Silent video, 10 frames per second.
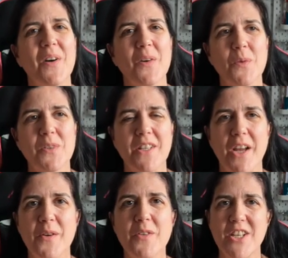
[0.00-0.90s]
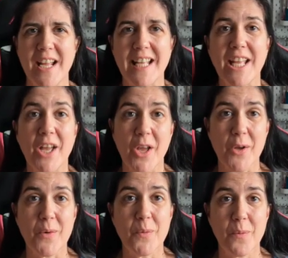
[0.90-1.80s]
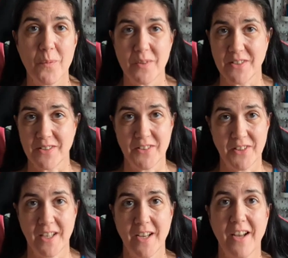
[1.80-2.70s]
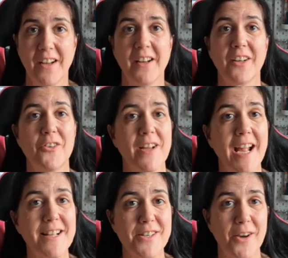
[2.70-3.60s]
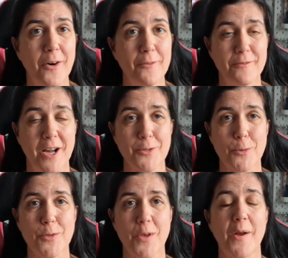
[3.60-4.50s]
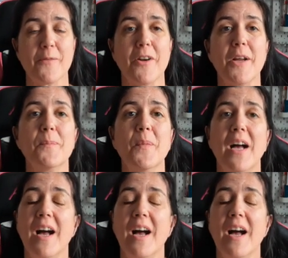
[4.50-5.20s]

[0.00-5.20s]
Also Jenny, who was the creator of Virtual Sewing Room,